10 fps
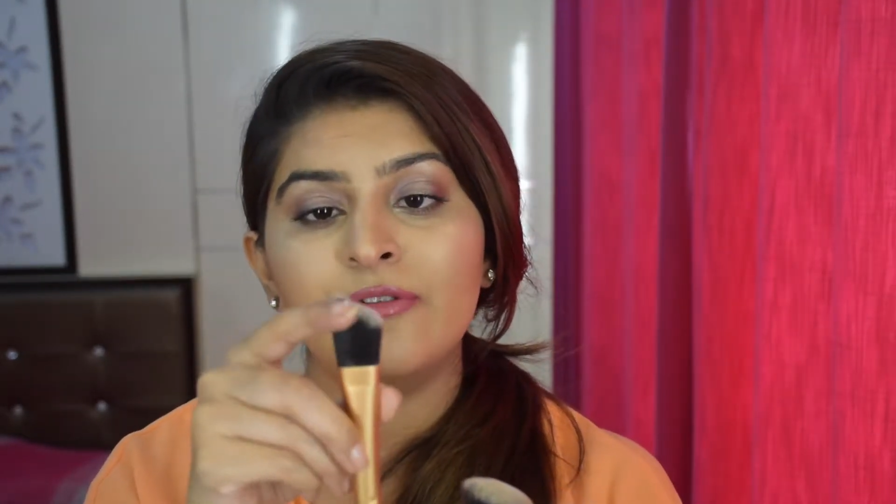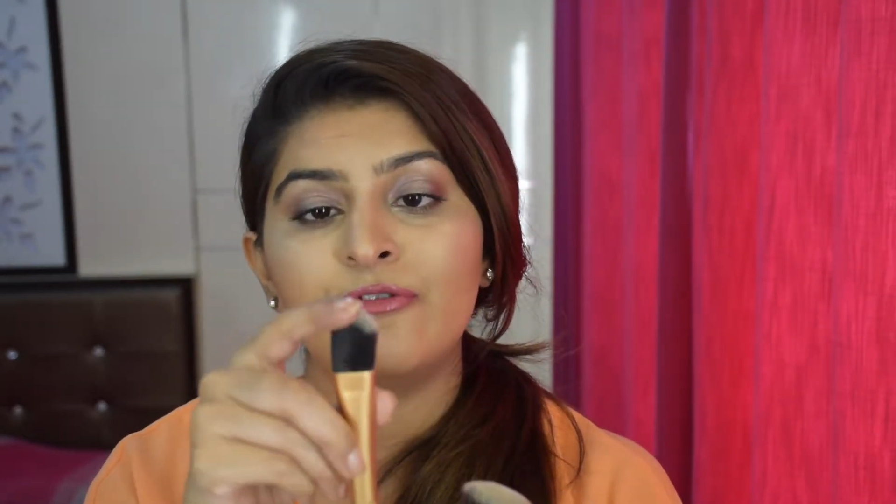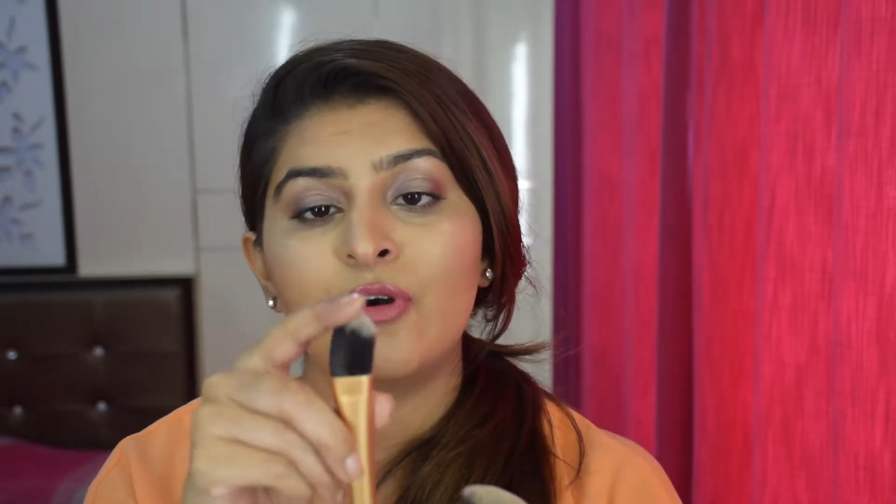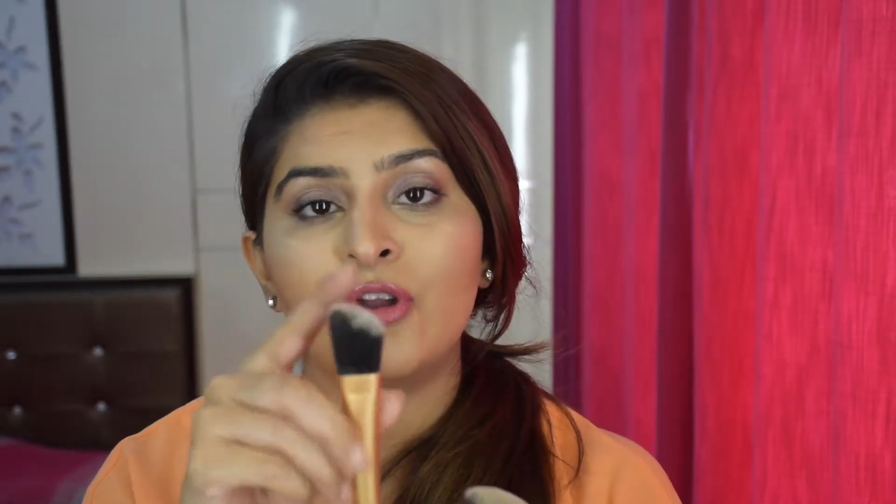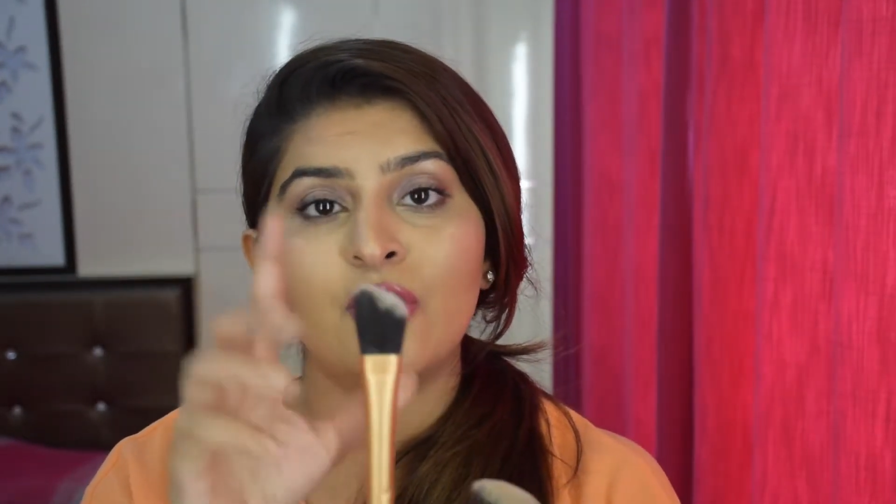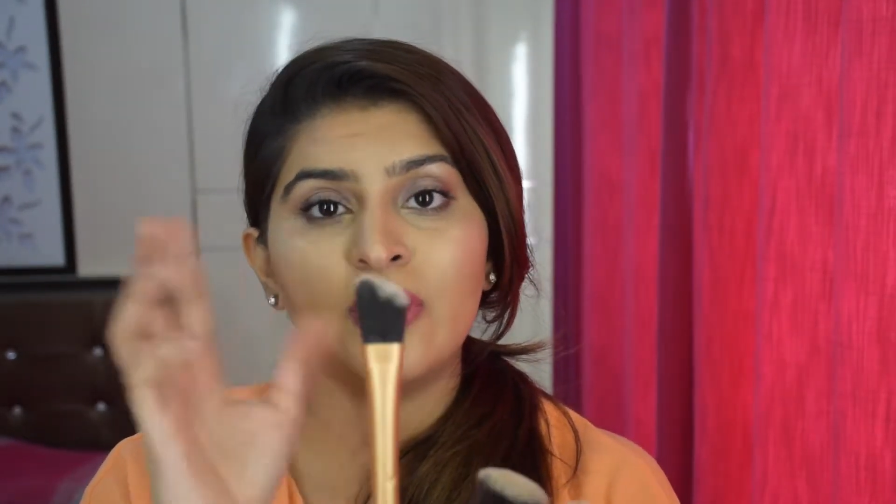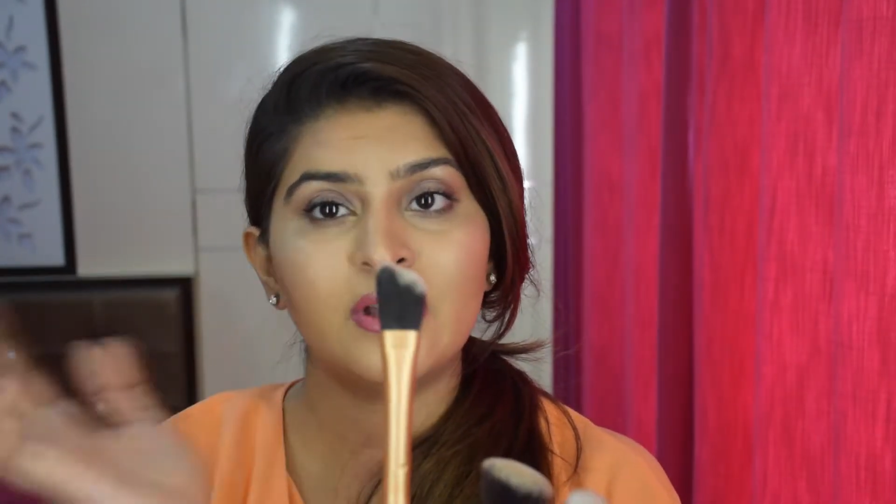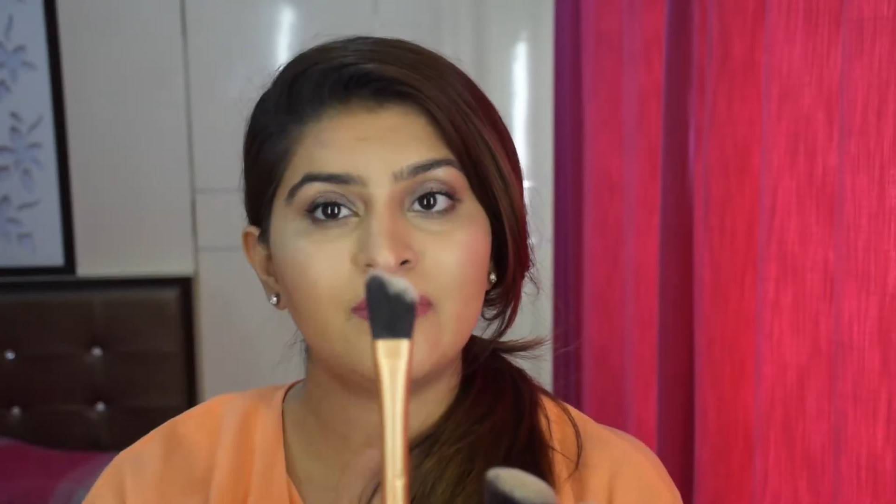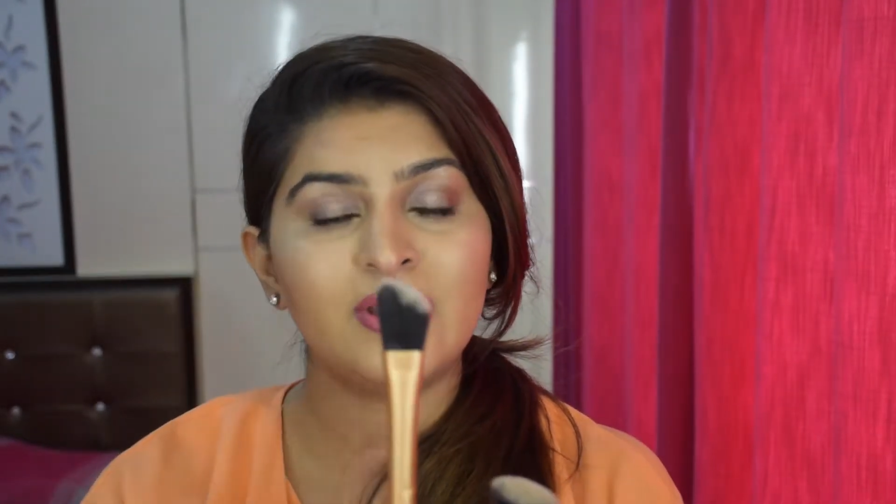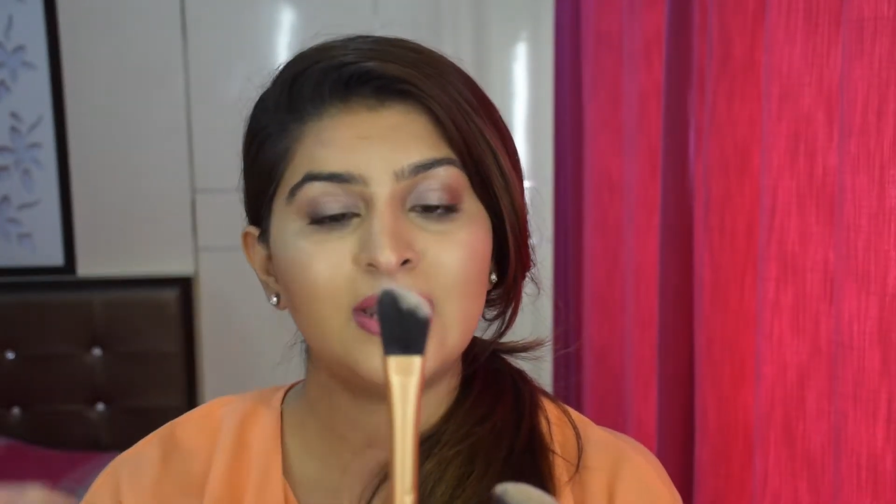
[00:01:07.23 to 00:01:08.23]
for your
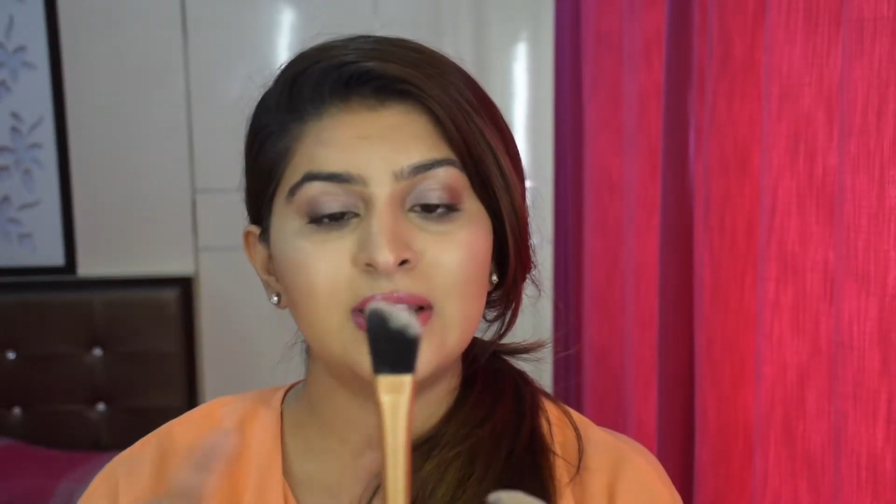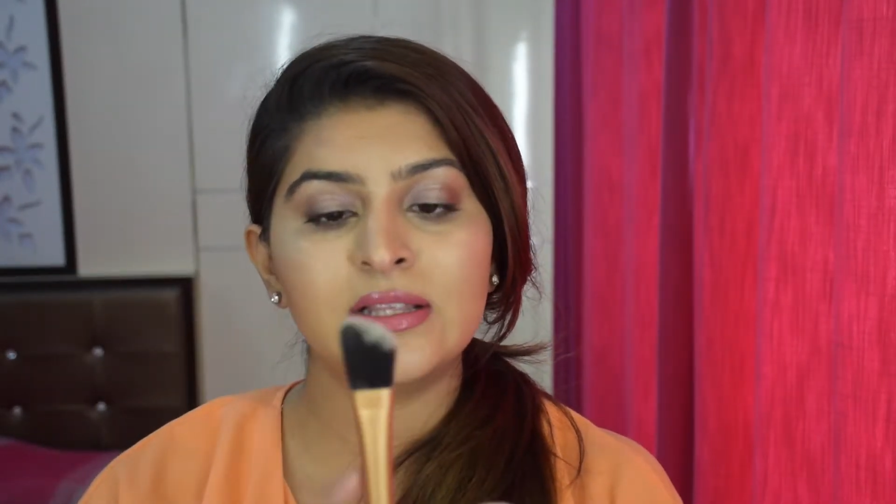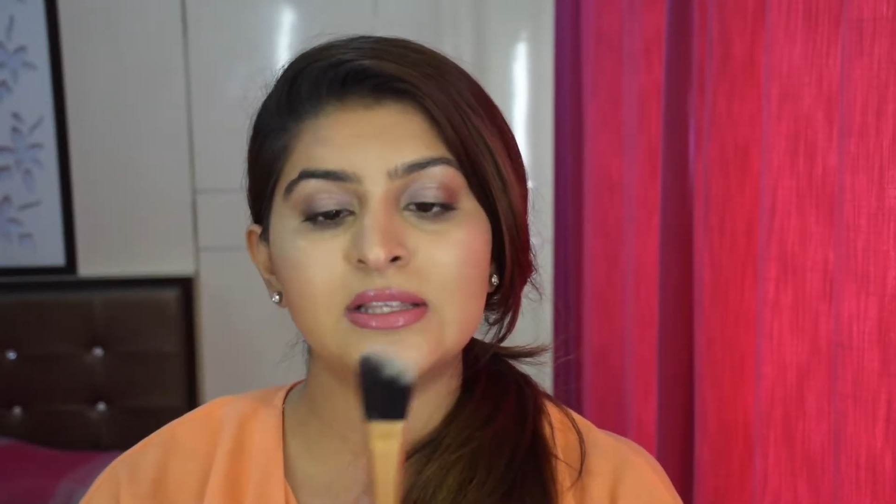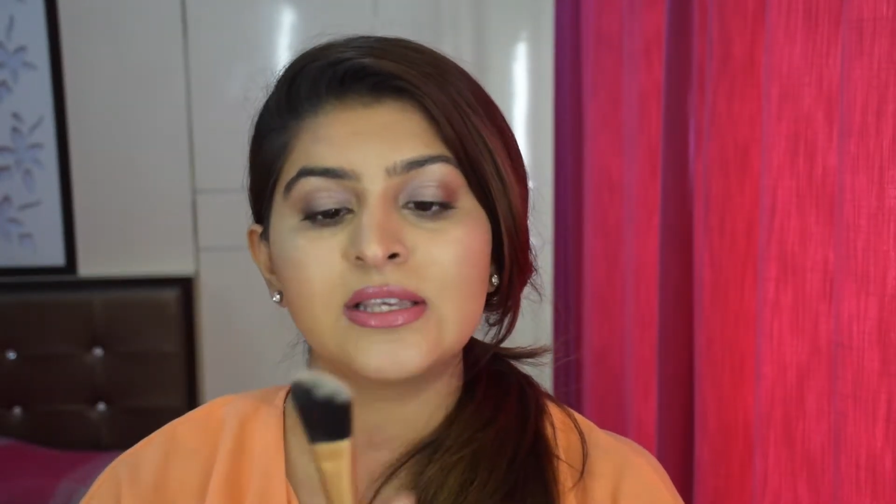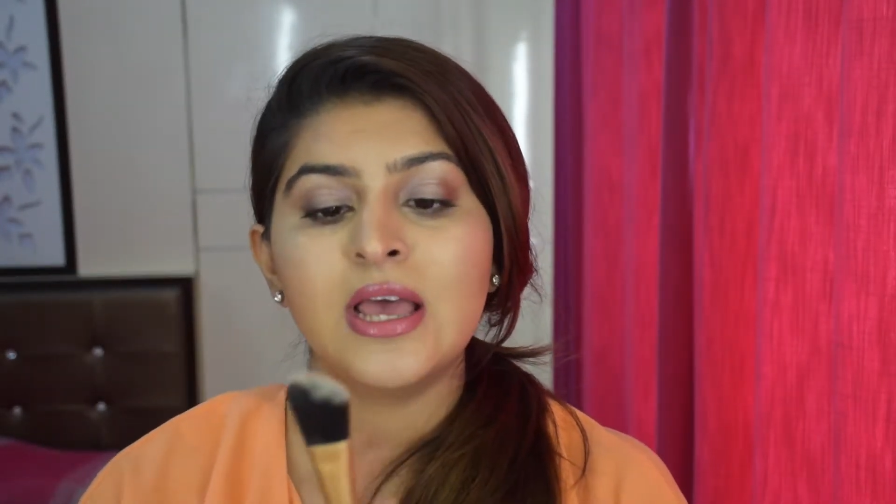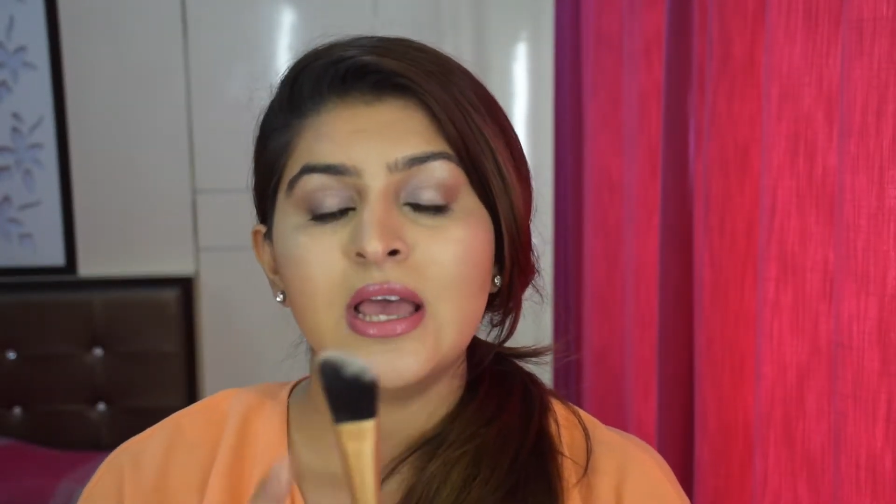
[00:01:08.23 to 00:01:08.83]
convenience.